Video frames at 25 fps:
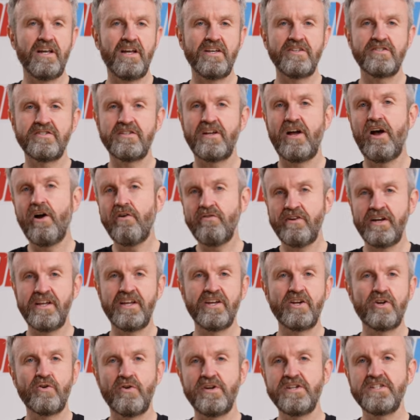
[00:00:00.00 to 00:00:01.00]
has only
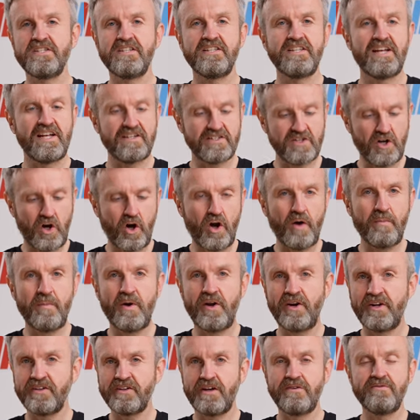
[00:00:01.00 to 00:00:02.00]
increased in that time,
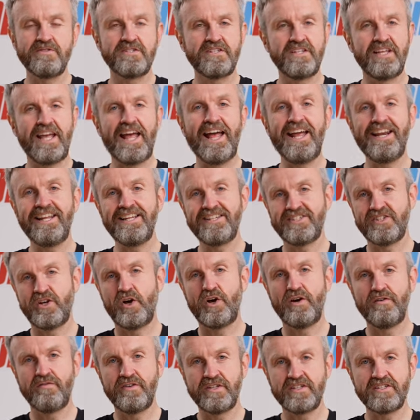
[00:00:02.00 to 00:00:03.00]
and I don't see any
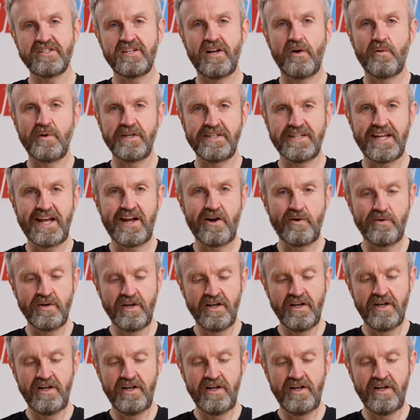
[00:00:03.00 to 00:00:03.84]
sign of it slowing down.